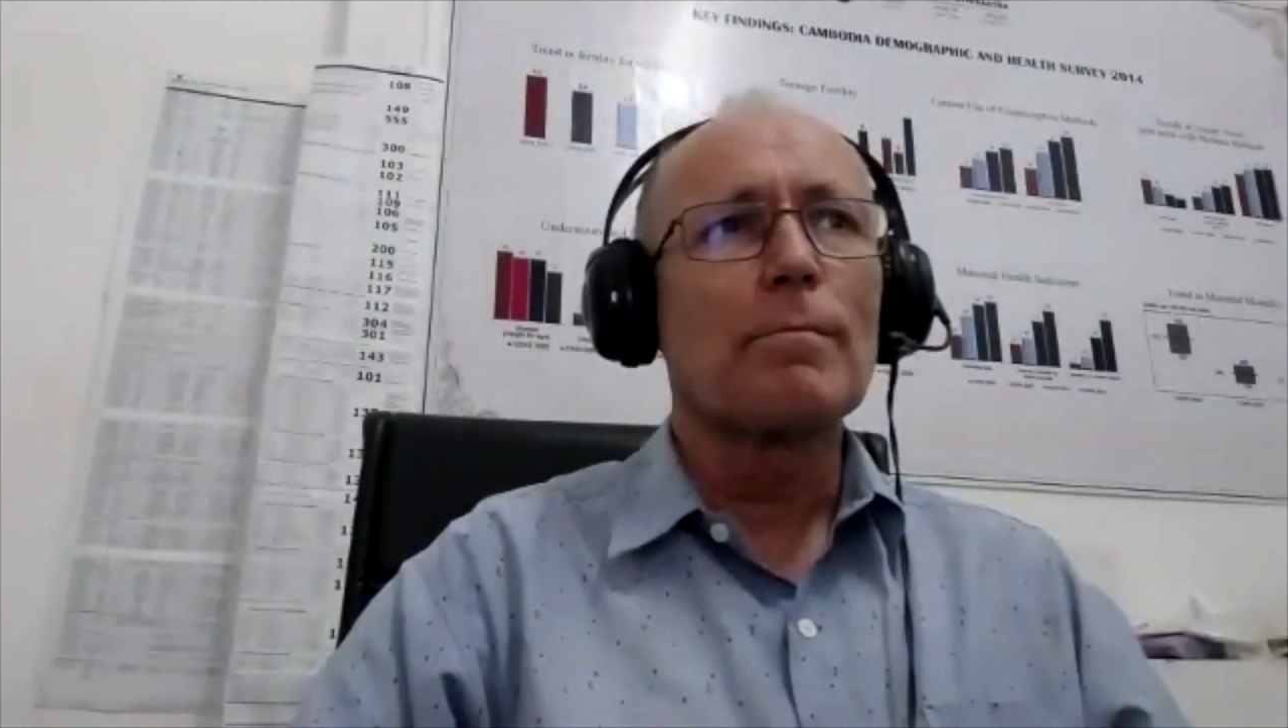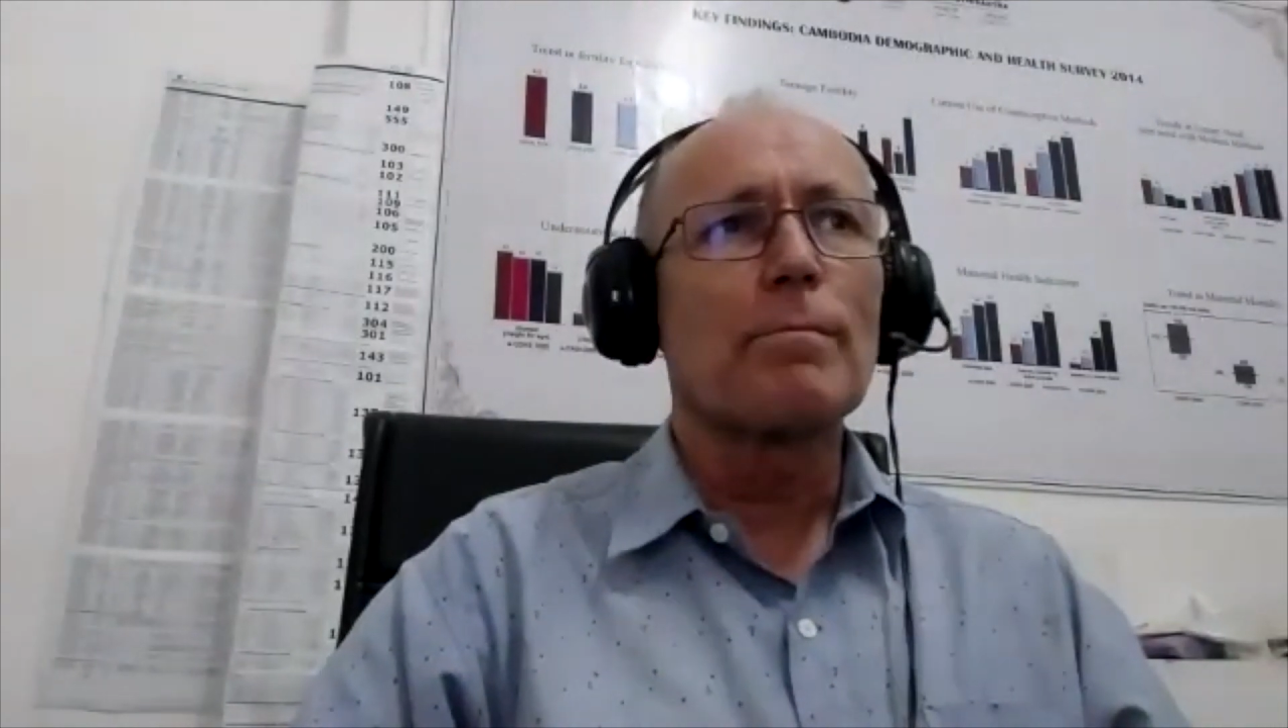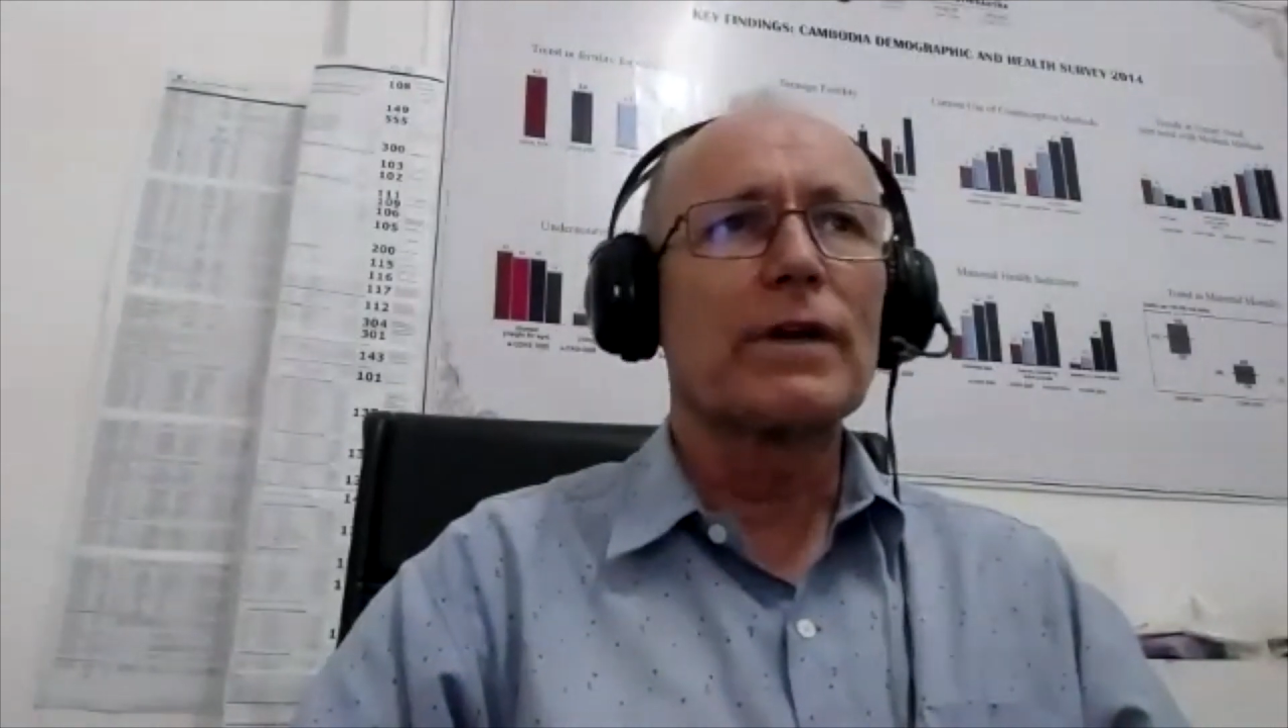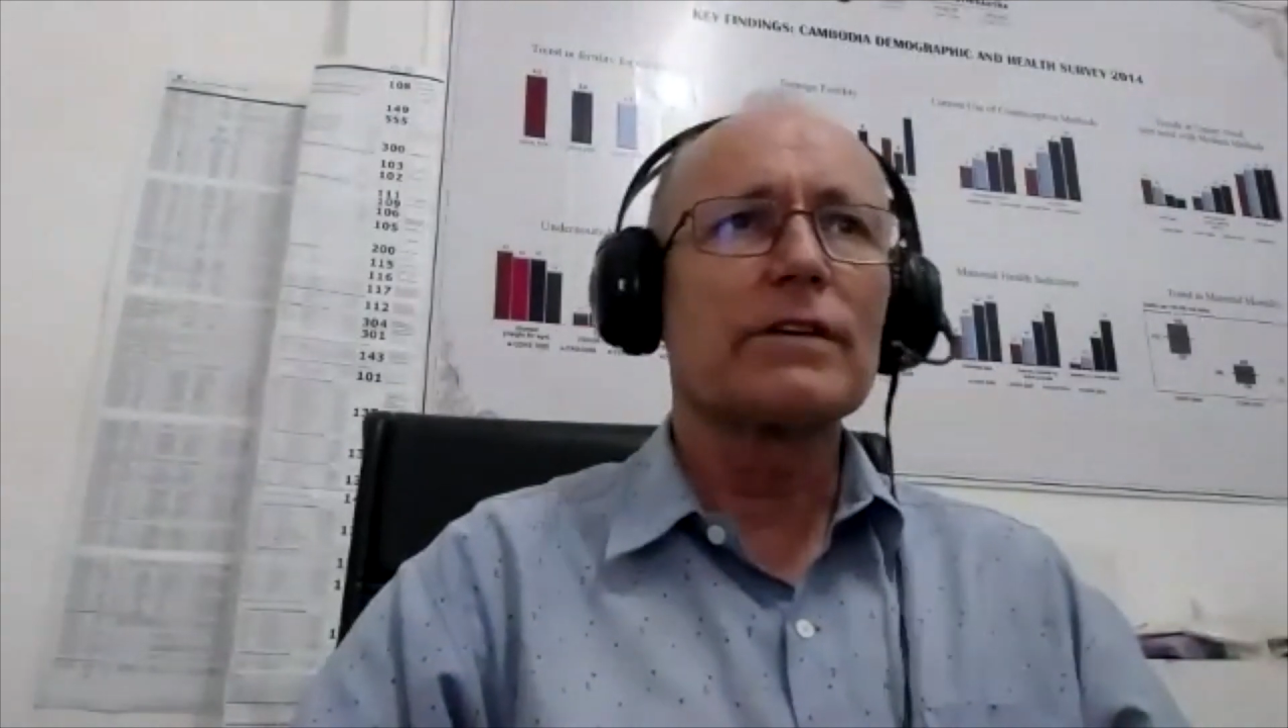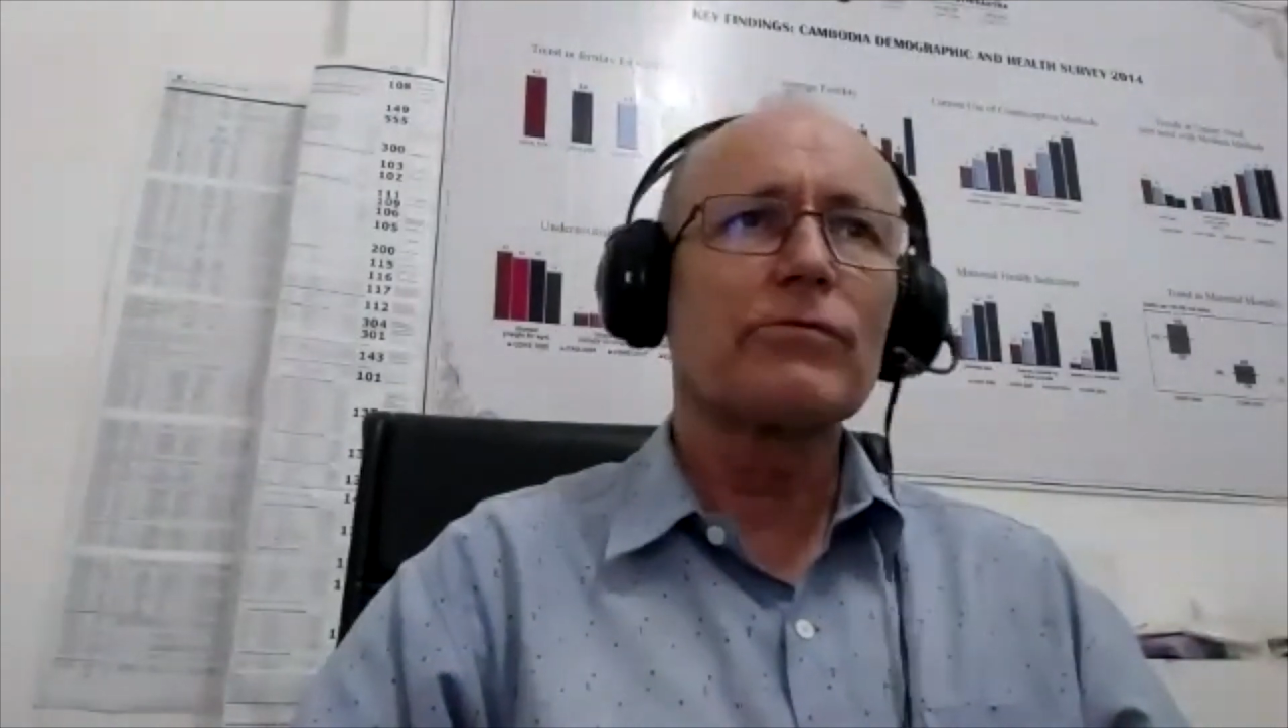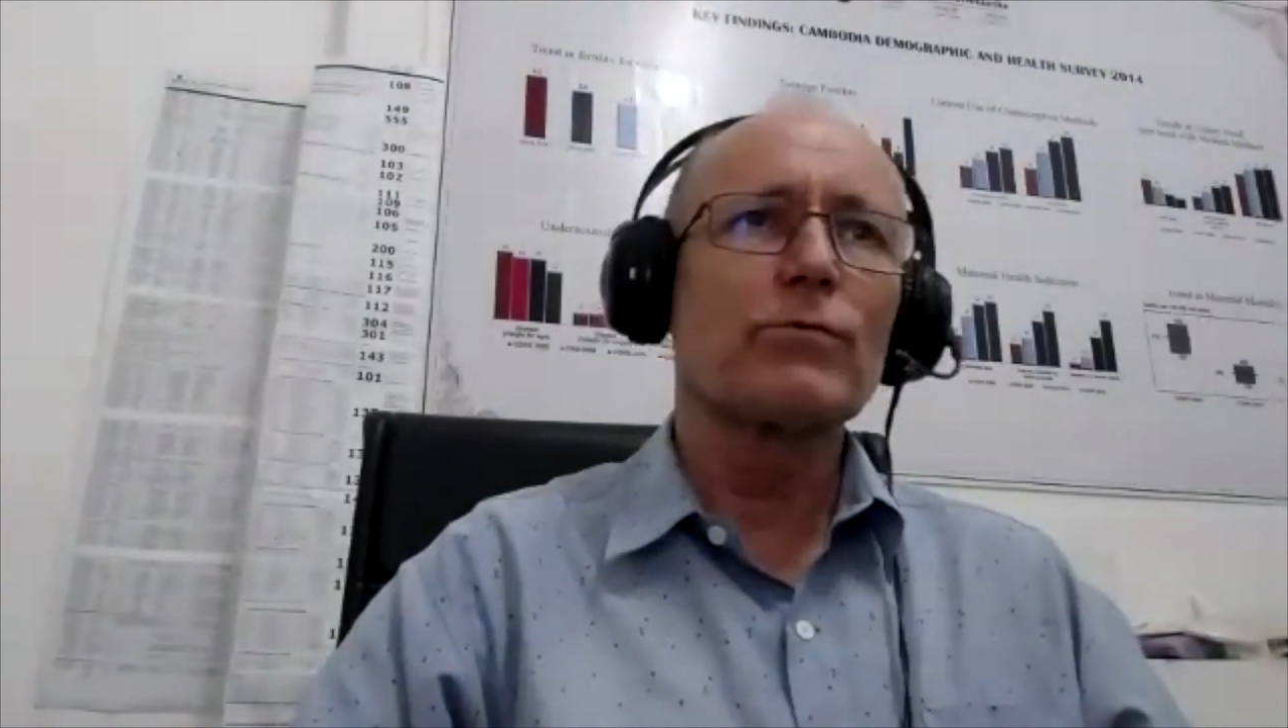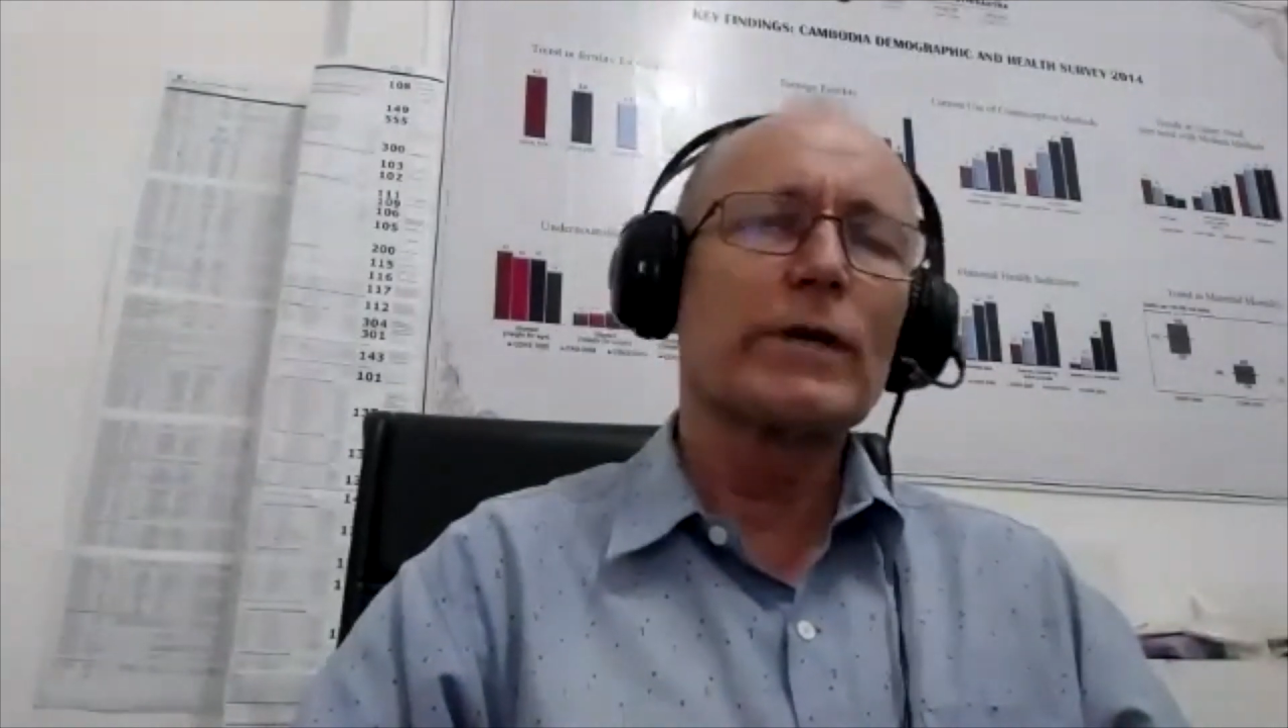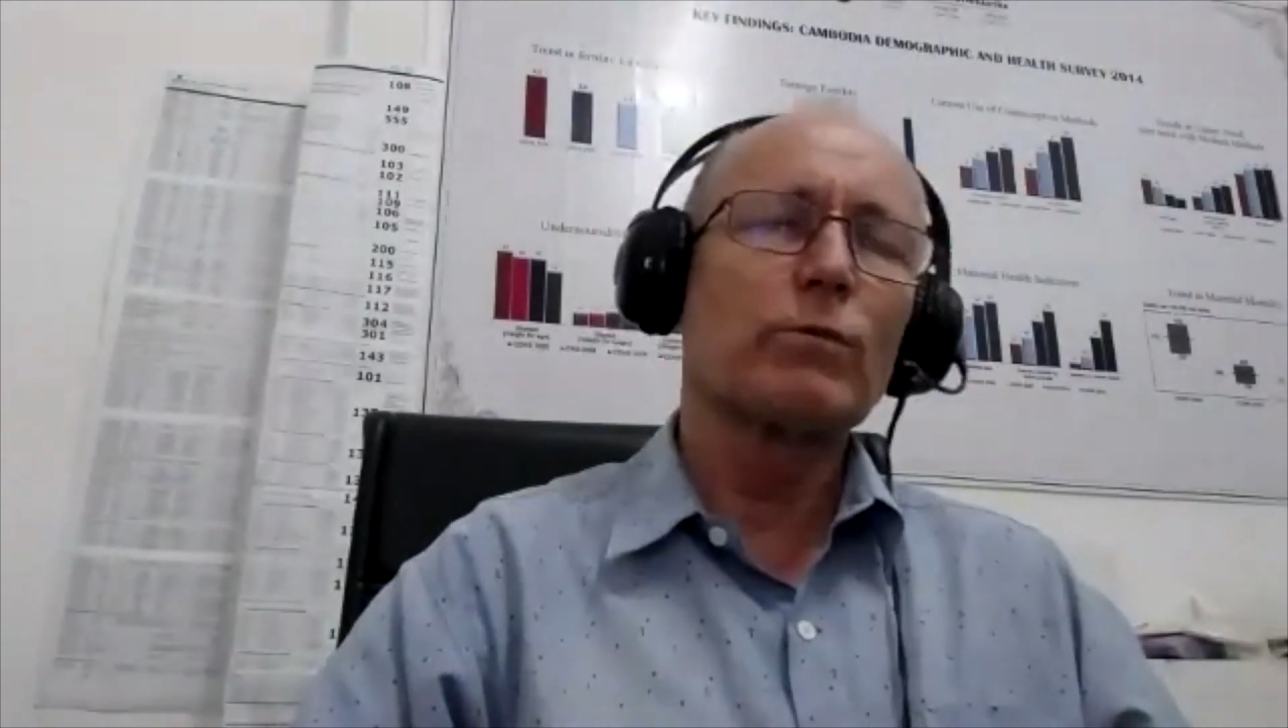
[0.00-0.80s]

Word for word: But if we